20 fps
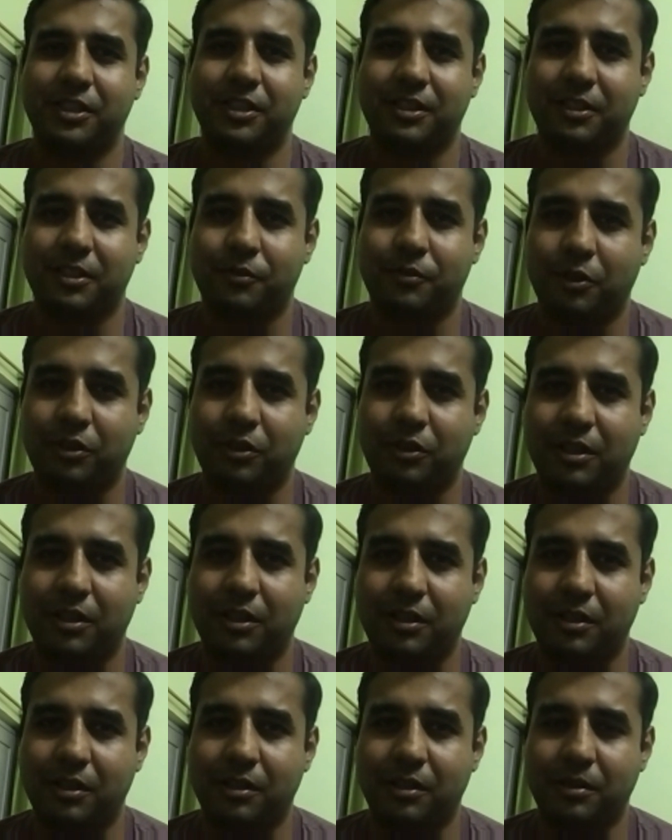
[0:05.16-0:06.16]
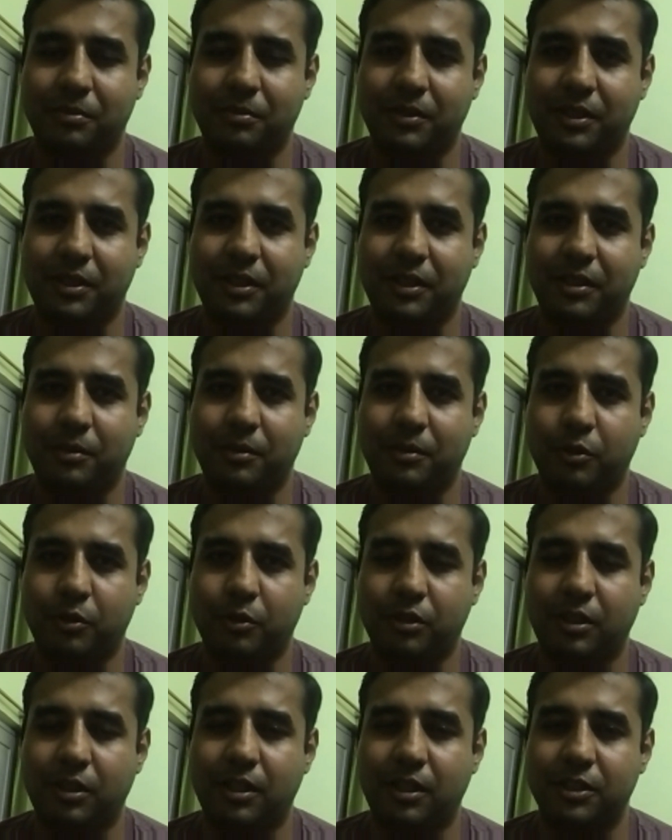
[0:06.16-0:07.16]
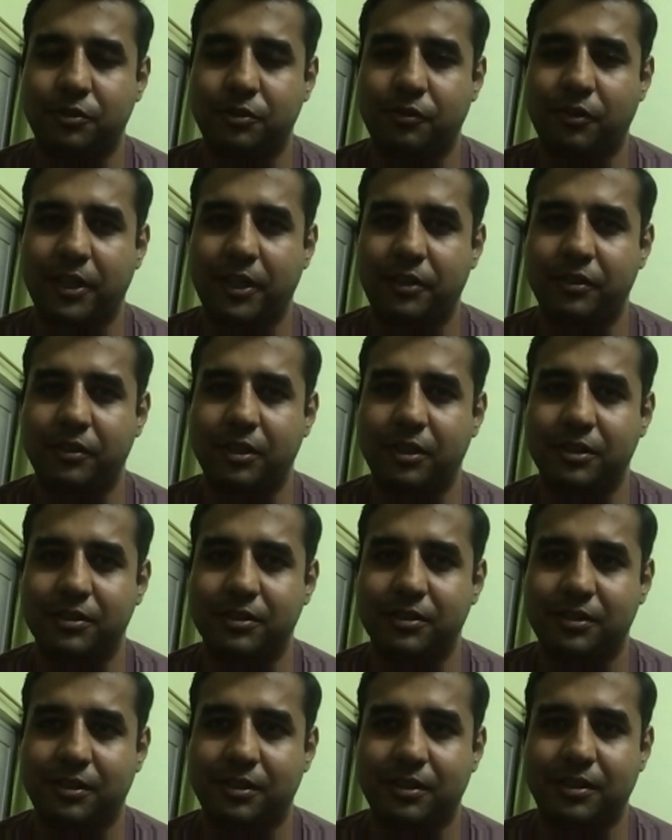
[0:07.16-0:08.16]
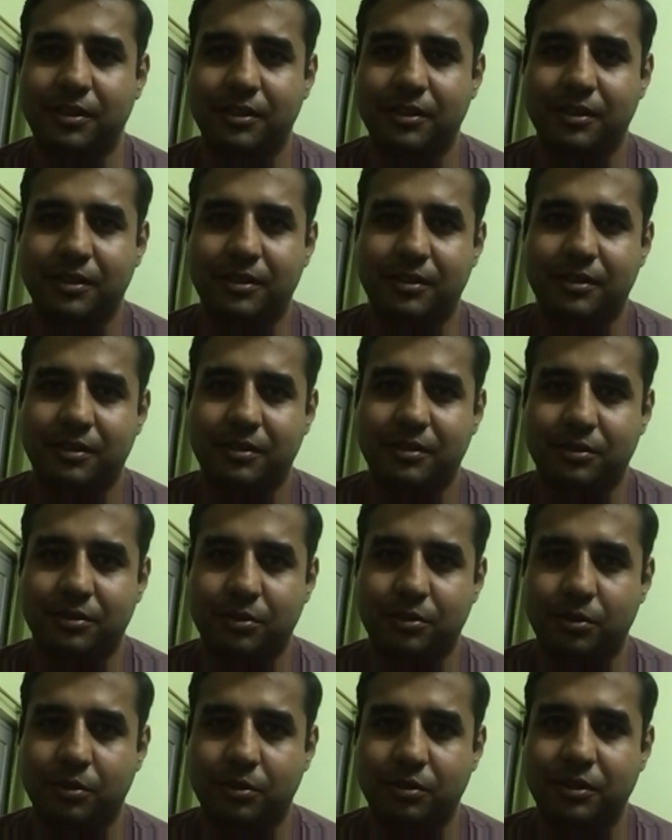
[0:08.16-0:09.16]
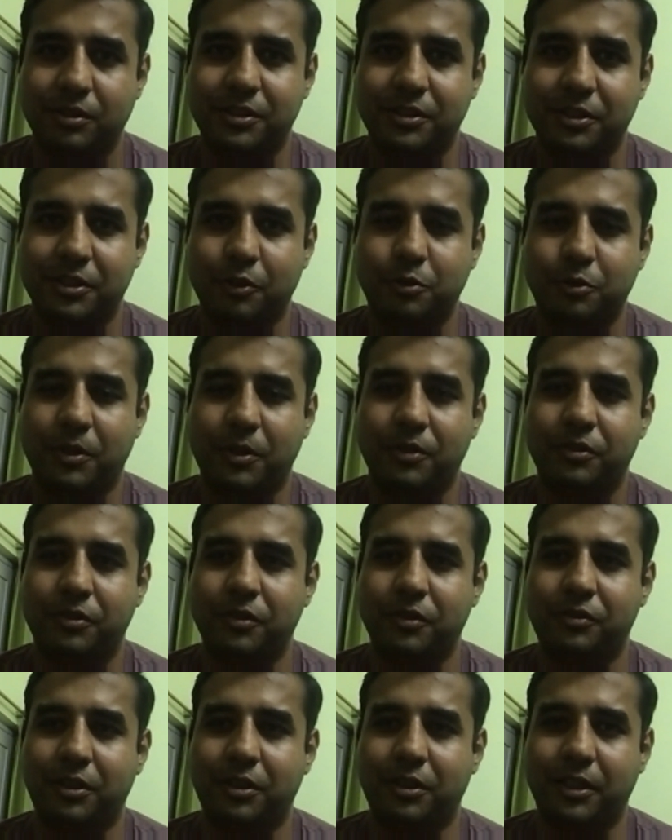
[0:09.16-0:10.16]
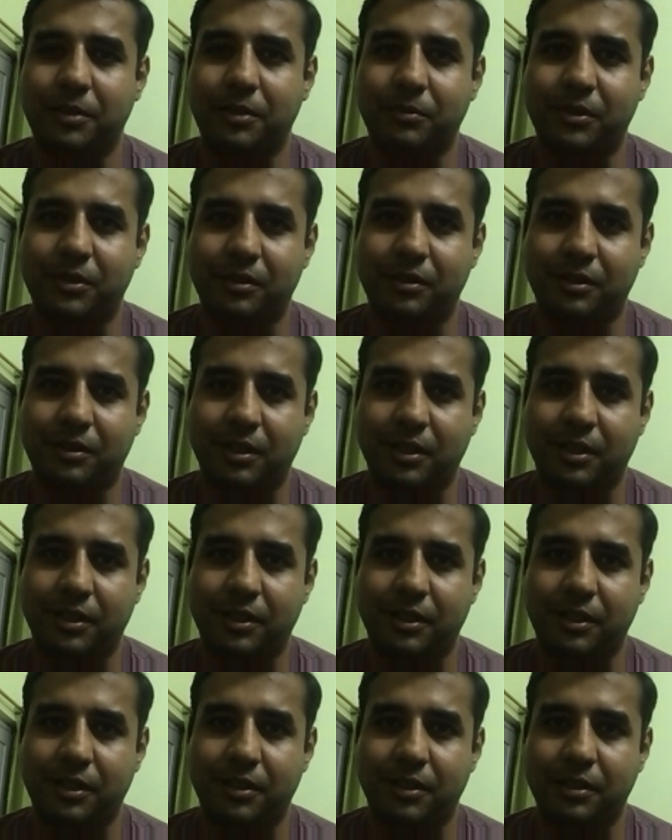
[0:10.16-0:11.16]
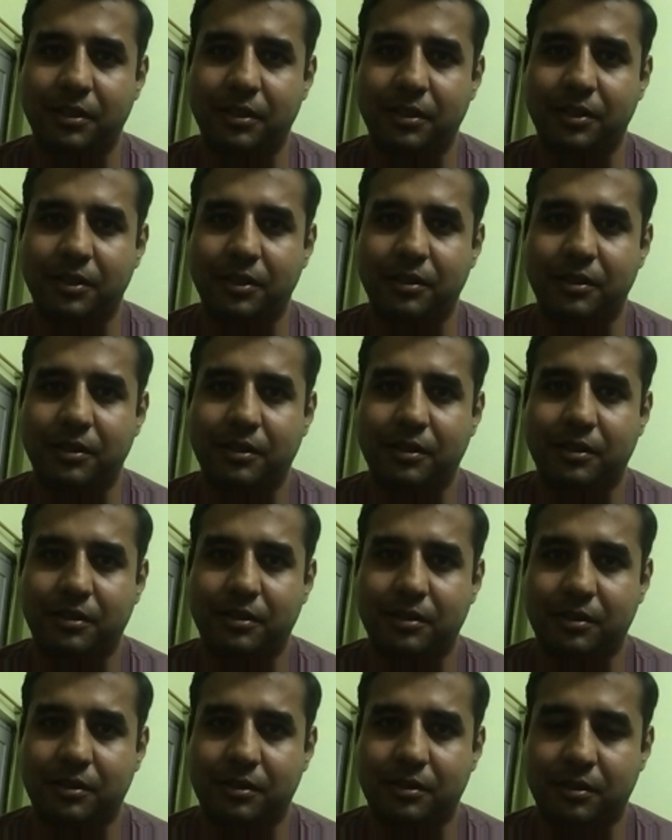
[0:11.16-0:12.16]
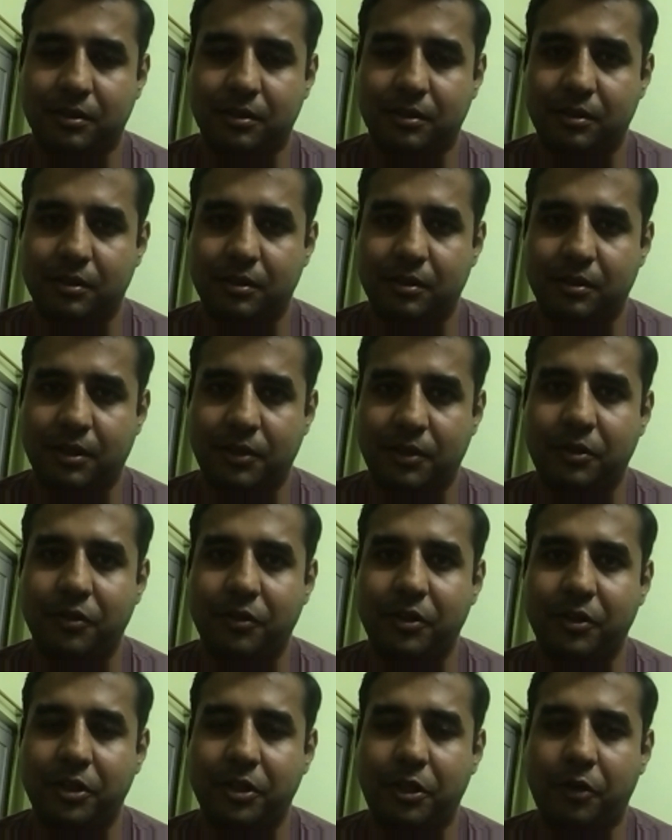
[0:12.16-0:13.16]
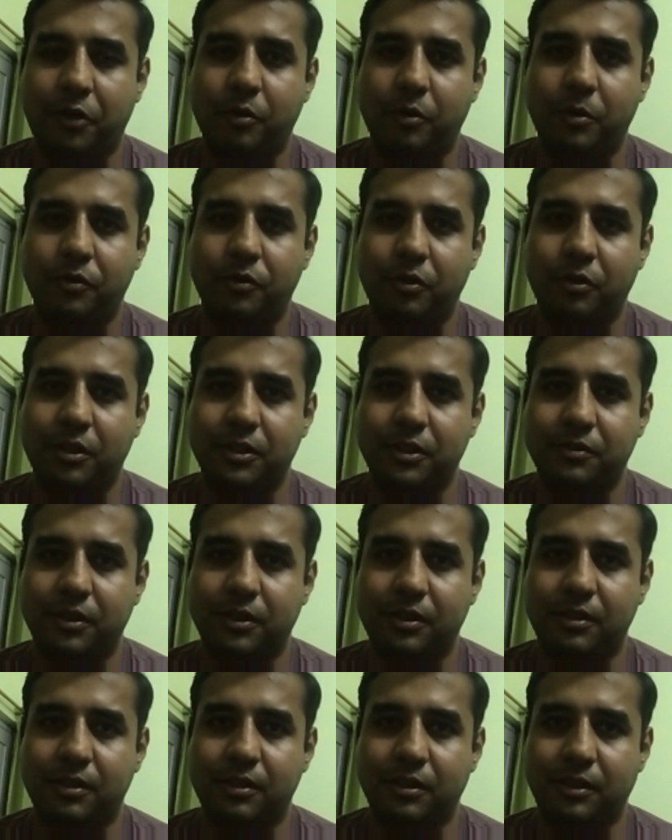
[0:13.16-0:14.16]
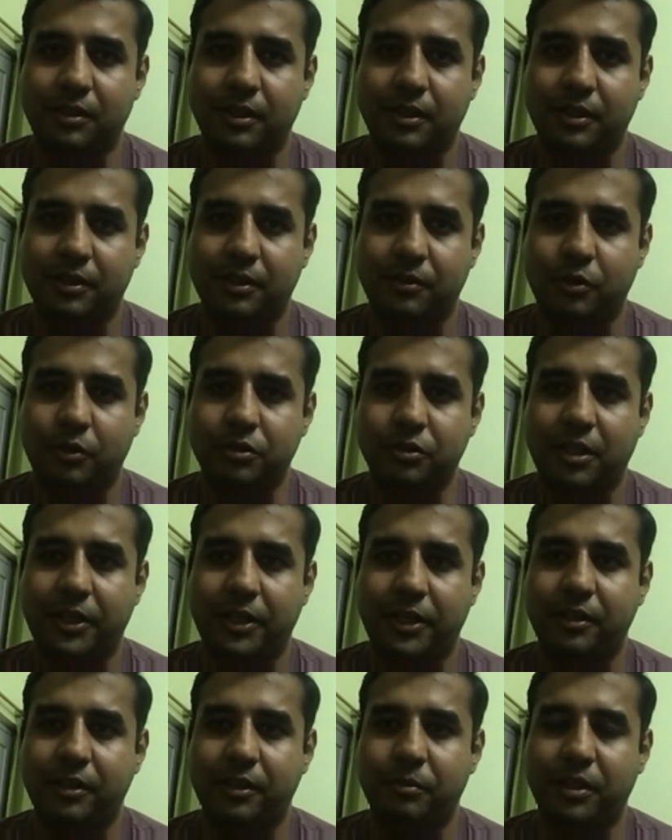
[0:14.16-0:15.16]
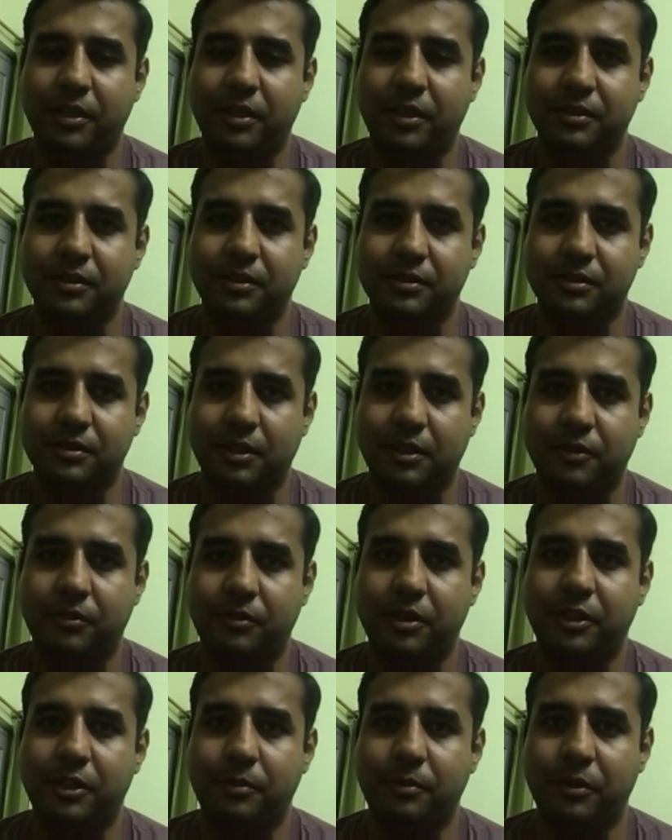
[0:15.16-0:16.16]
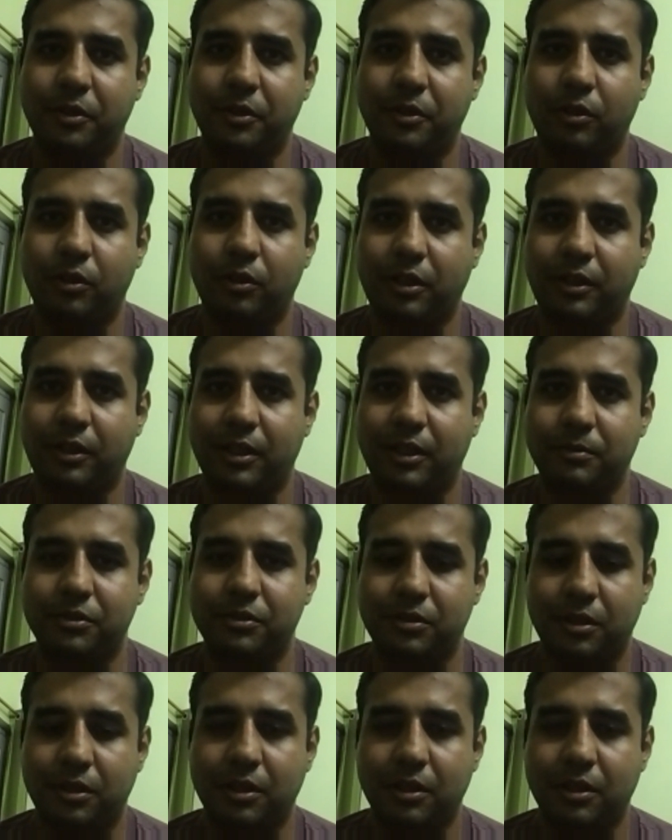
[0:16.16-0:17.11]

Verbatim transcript: journey for the I think for the last five years. So this was my fifth attempt, and uh, uh, I've given interview before as well, and was writing names. I've cleared to you all the times.